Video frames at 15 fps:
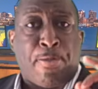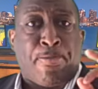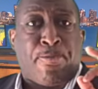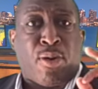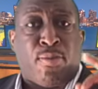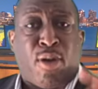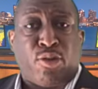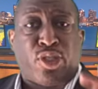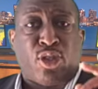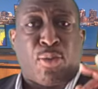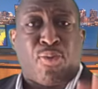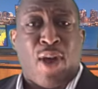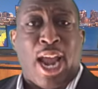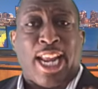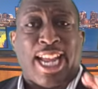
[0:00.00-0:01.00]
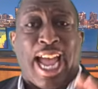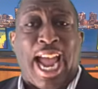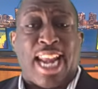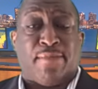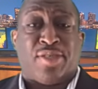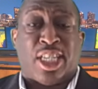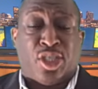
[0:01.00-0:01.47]
promotional product
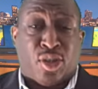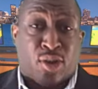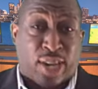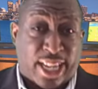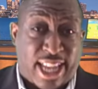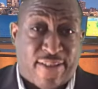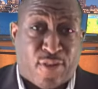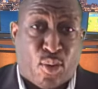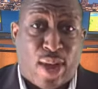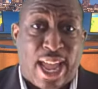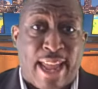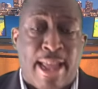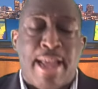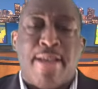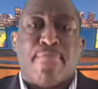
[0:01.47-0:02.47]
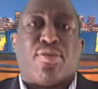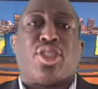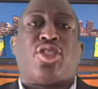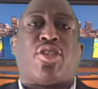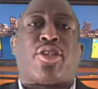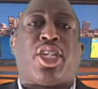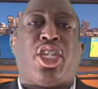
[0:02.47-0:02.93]
items that you're going to give away, put
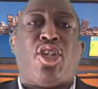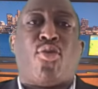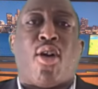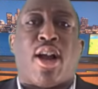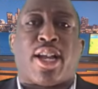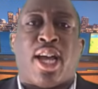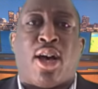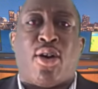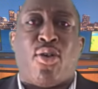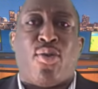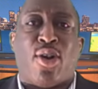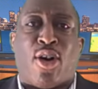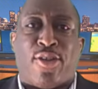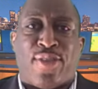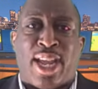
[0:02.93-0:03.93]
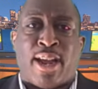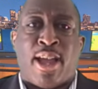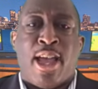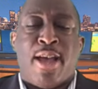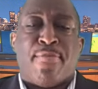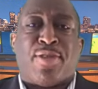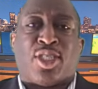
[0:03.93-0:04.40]
your QR code on there
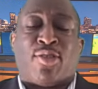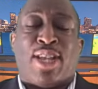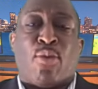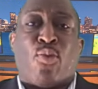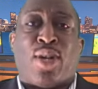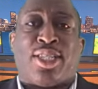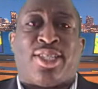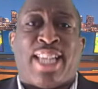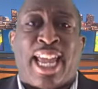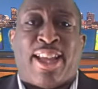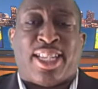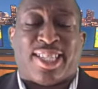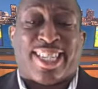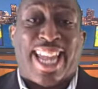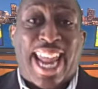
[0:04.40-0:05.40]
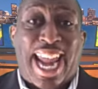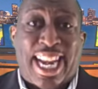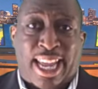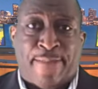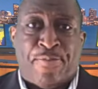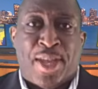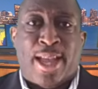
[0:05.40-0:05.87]
so that once they scan
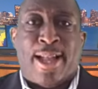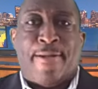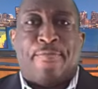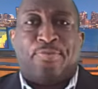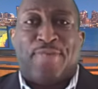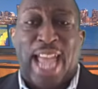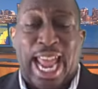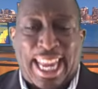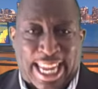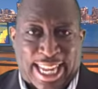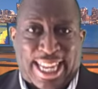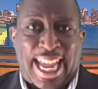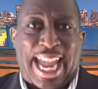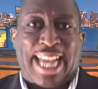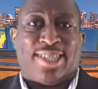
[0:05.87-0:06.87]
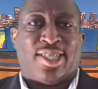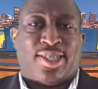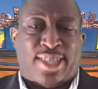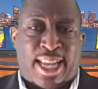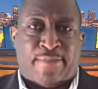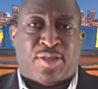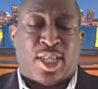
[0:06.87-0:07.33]
it, that engages
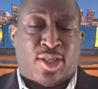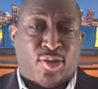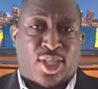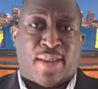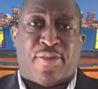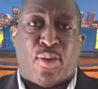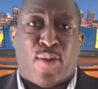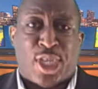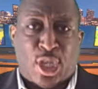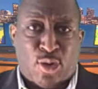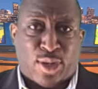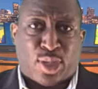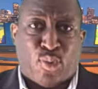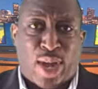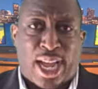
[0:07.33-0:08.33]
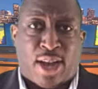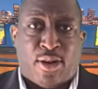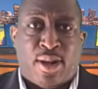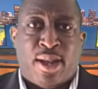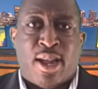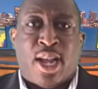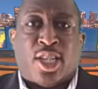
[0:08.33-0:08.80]
them to do something with you as well.
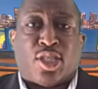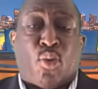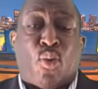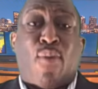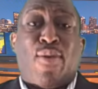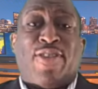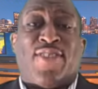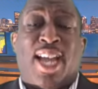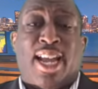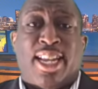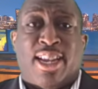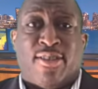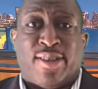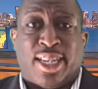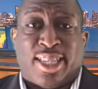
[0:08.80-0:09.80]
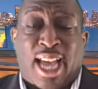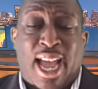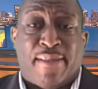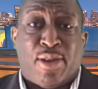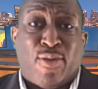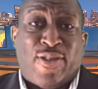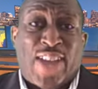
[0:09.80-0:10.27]
So what we've done here in the time
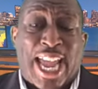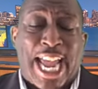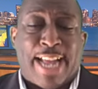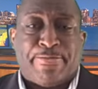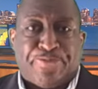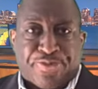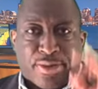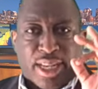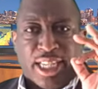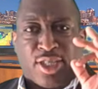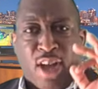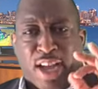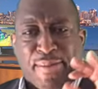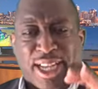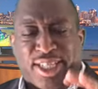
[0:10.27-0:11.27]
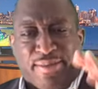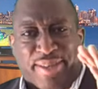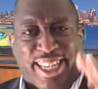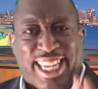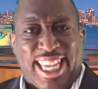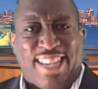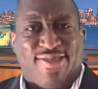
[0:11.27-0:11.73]
that we've had is talk about some
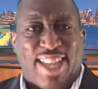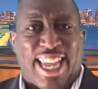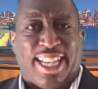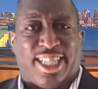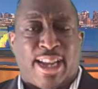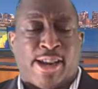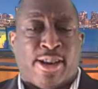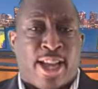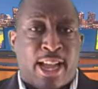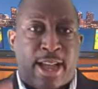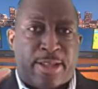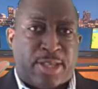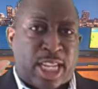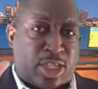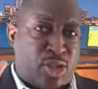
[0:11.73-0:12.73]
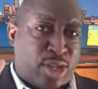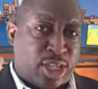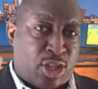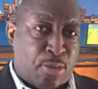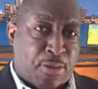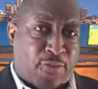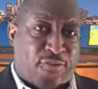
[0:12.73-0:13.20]
key things here that you can do
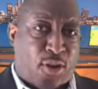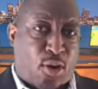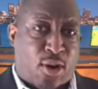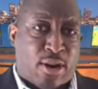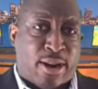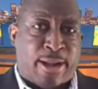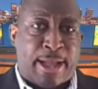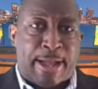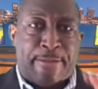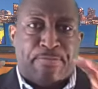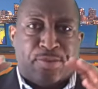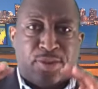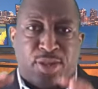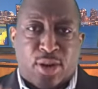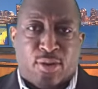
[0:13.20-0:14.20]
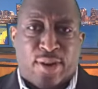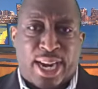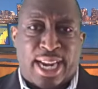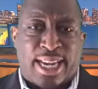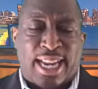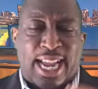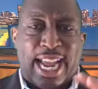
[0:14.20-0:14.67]
before,
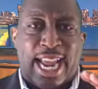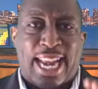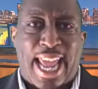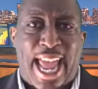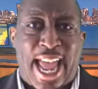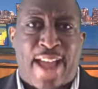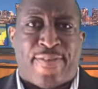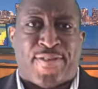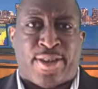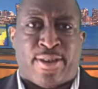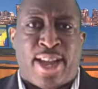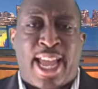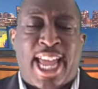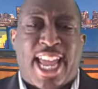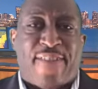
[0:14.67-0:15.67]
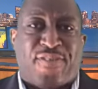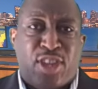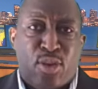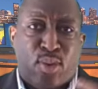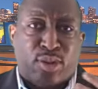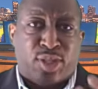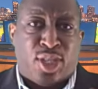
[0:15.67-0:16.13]
during, and after. If you
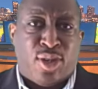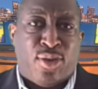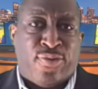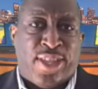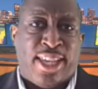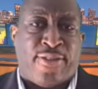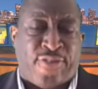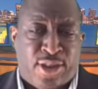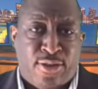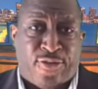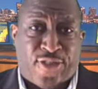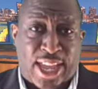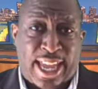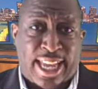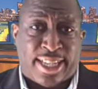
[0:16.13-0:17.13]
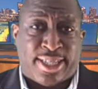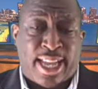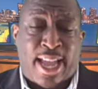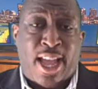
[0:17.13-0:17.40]
will do these few things